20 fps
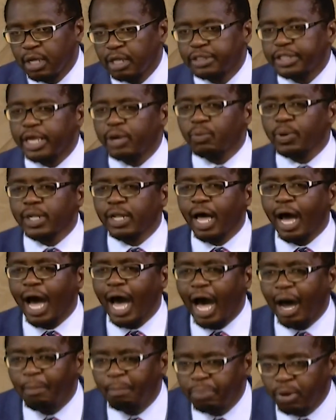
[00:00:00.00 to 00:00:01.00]
they will
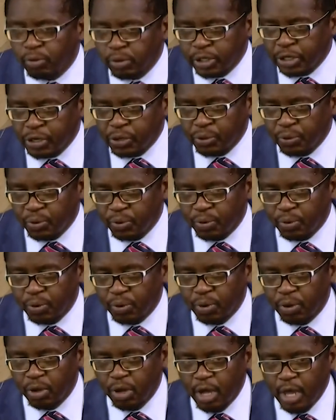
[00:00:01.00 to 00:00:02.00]
humble you.
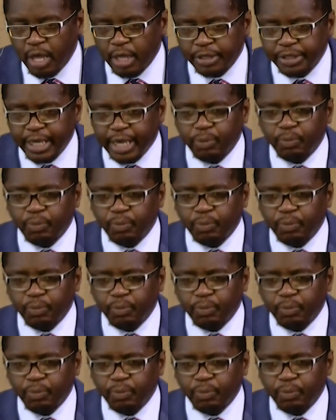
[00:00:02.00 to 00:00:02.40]
They